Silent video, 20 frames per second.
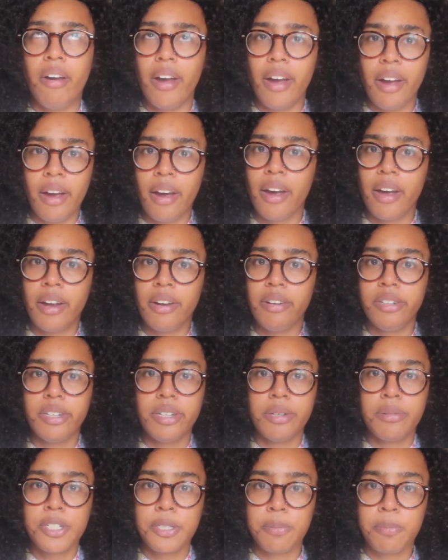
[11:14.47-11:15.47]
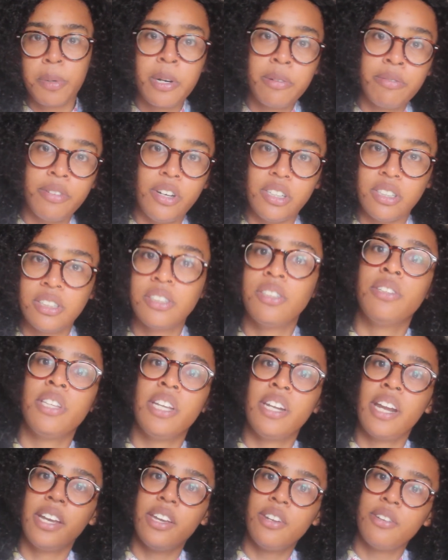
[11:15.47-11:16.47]
and it was perfect. So
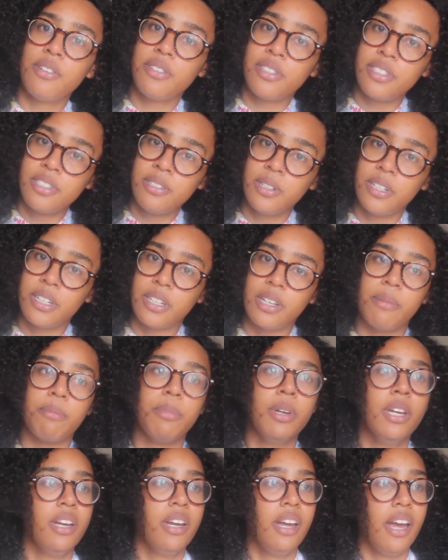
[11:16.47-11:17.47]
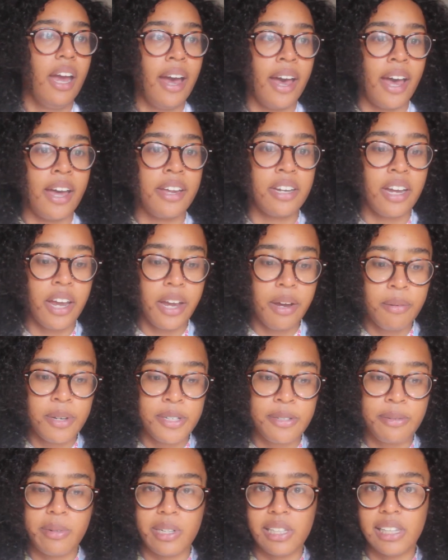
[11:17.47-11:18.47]
then I understood him, and he
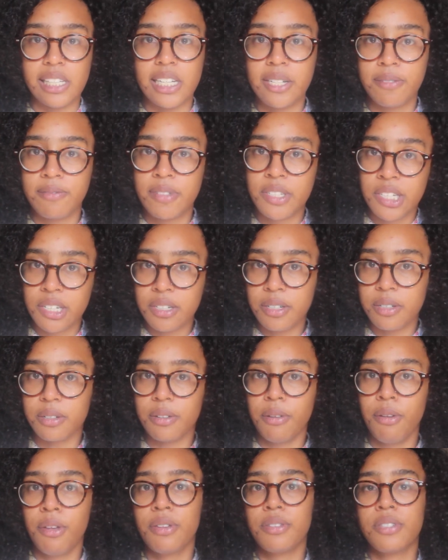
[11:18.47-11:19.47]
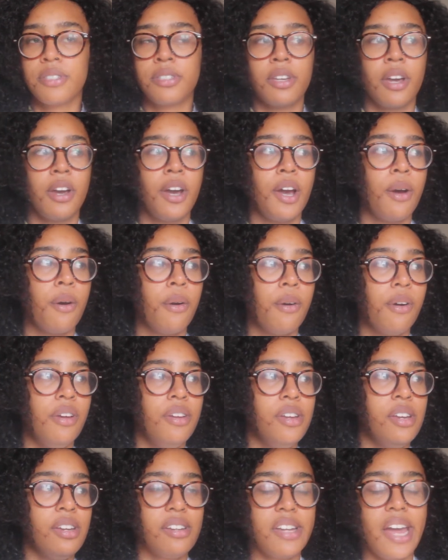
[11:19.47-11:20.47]
was relieved too. So
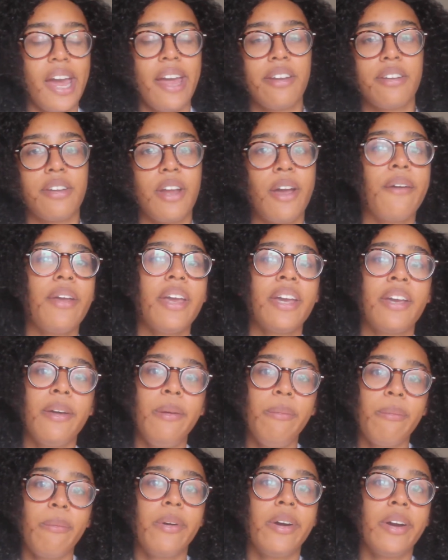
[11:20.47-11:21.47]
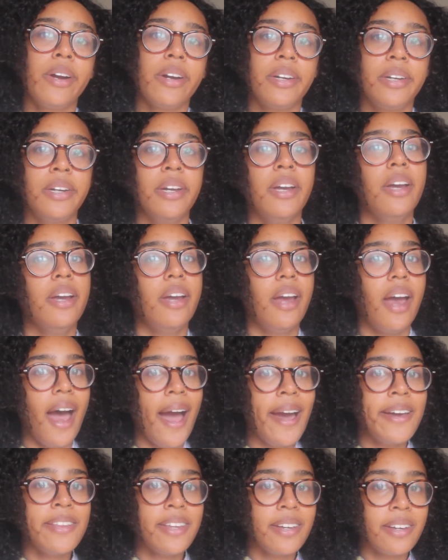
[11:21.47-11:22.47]
I don't know, it can work.
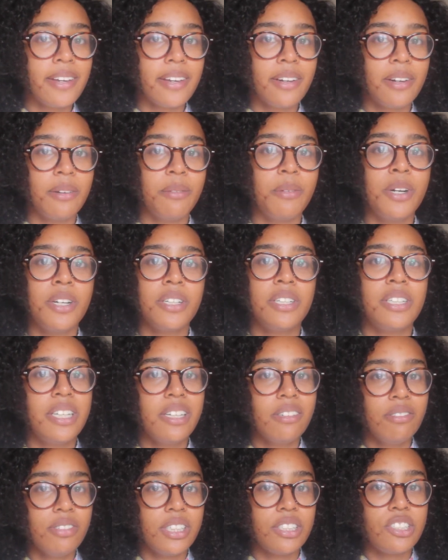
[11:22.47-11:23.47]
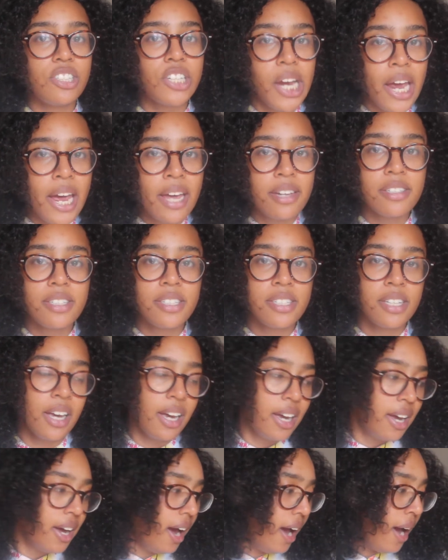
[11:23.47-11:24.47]
I think it can work. Give it a chance.
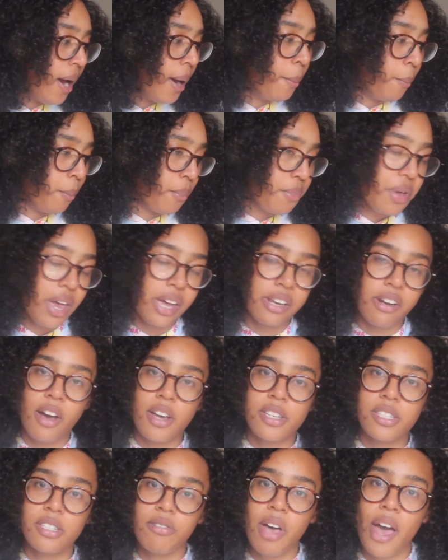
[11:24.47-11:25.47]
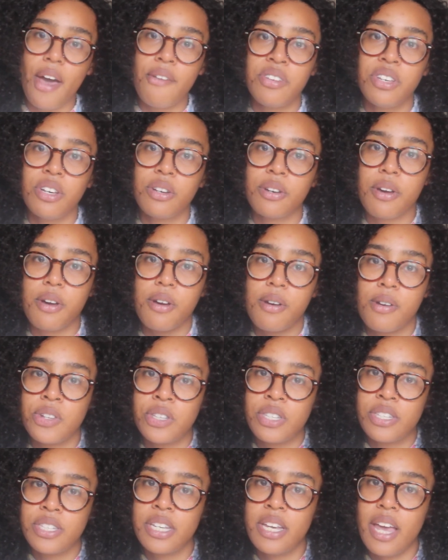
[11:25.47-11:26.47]
And also having a
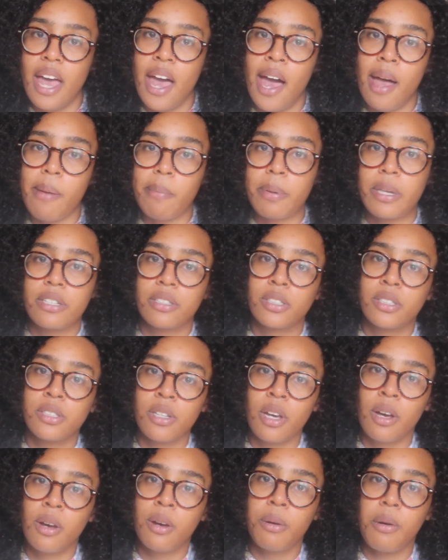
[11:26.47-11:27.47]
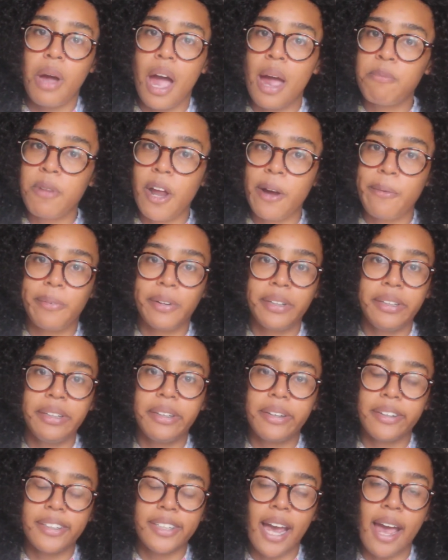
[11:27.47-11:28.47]
currency app. So I'm not really
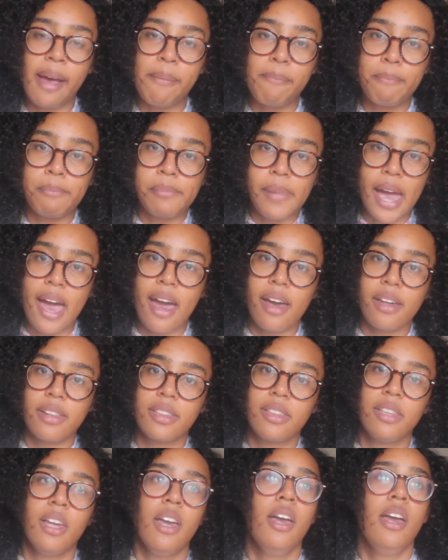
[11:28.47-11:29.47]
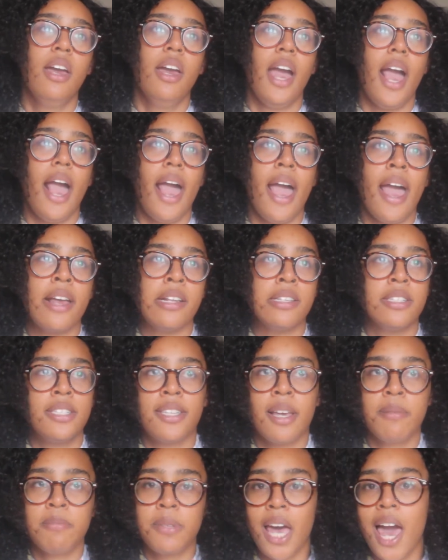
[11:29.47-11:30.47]
good at math, and
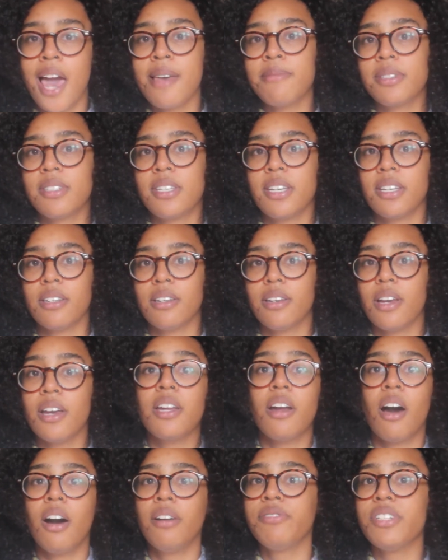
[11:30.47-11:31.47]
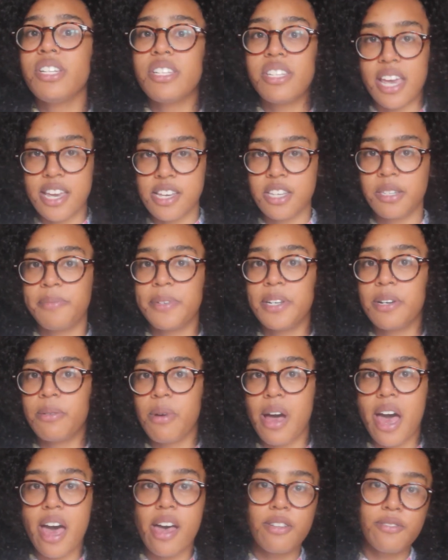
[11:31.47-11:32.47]
sometimes it often takes me a
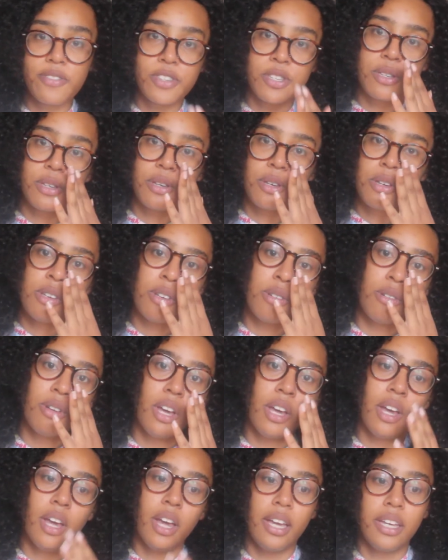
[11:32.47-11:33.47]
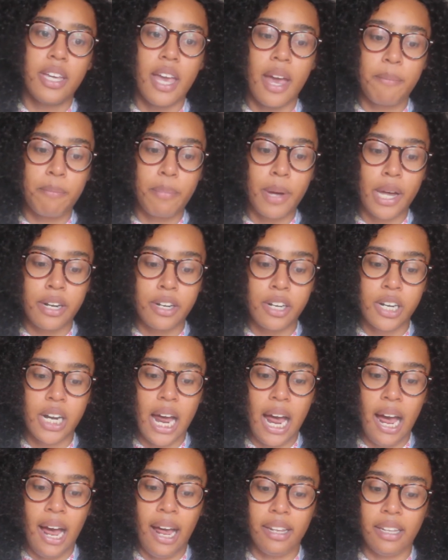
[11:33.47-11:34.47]
while to get better
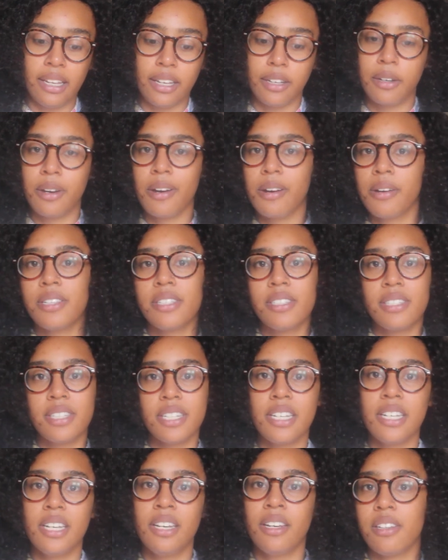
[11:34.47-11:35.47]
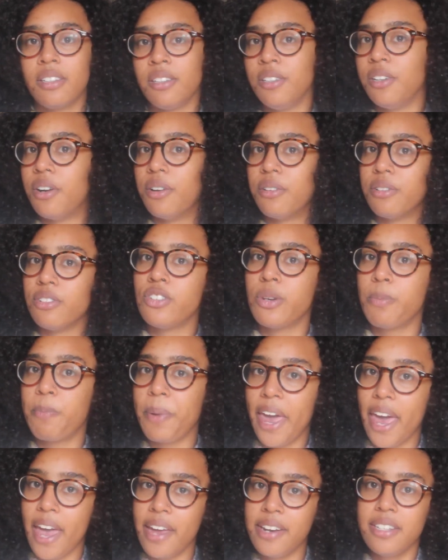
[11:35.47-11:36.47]
at like currency. You know,
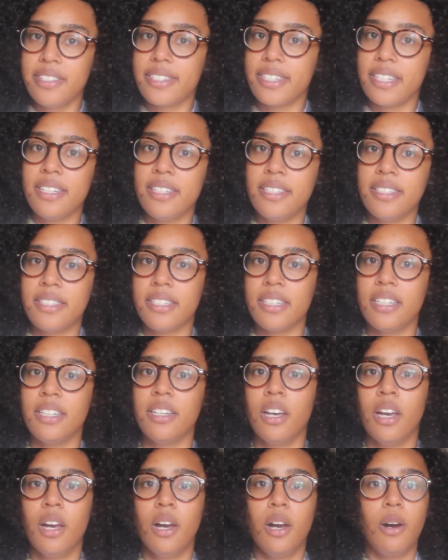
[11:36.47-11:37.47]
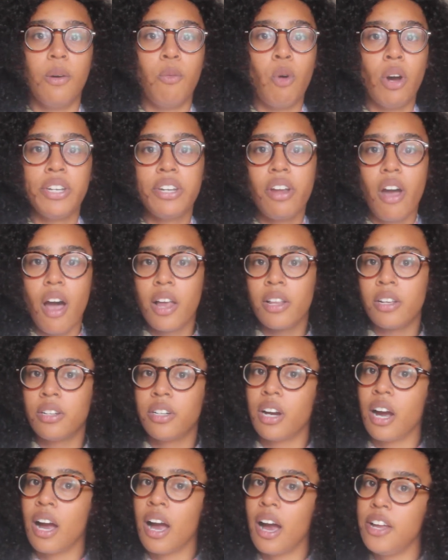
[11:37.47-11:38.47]
Japan is easy. $1,
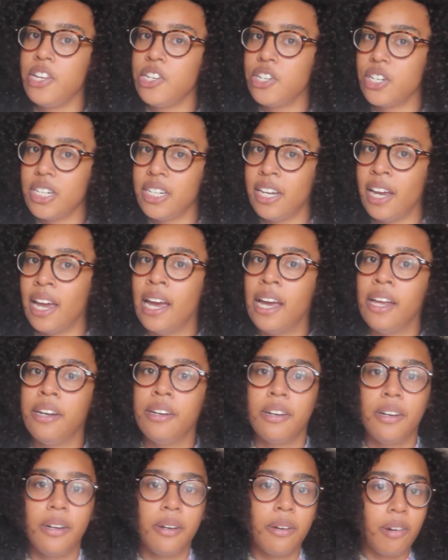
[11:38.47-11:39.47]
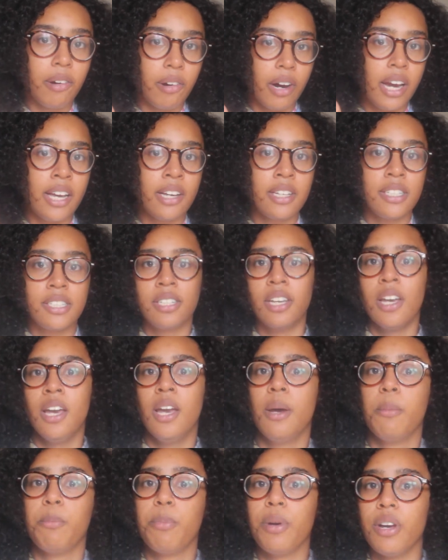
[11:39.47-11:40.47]
100 yen, great.
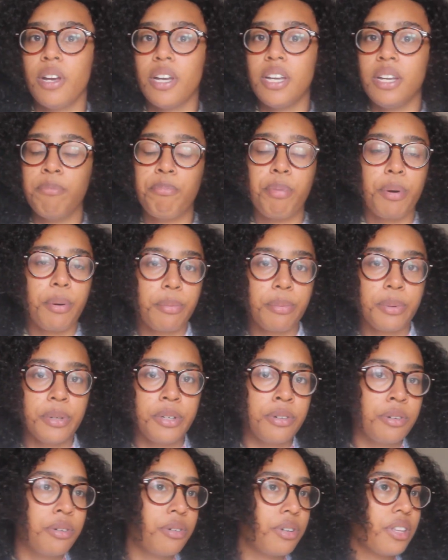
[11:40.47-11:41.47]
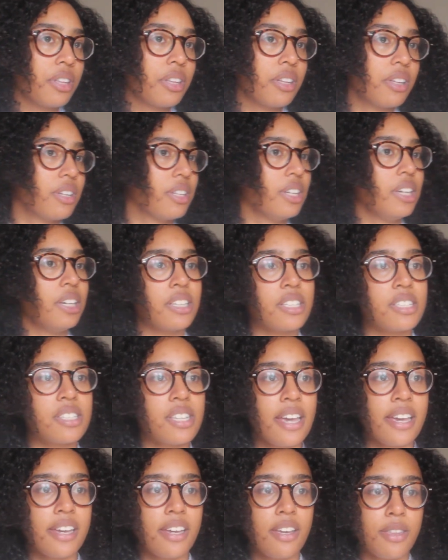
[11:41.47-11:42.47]
But in Peru, it's
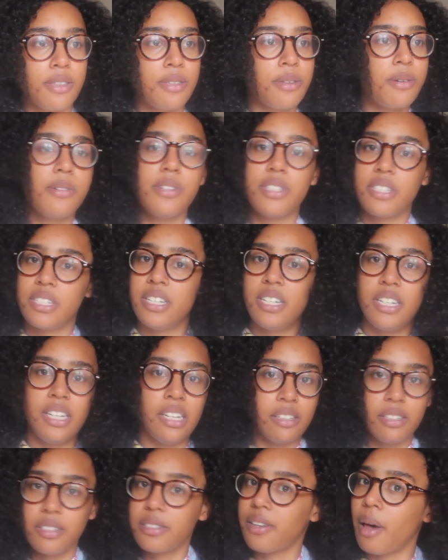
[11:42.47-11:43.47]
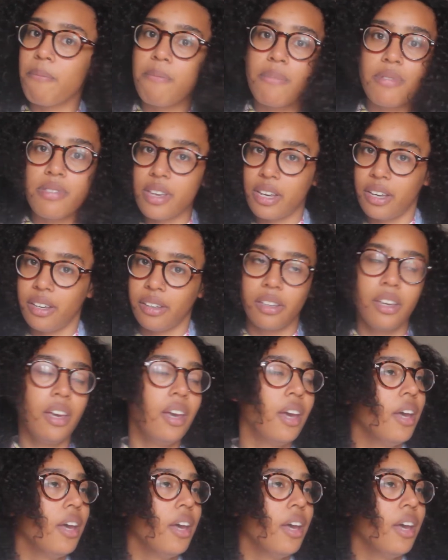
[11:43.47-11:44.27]
like 13 something.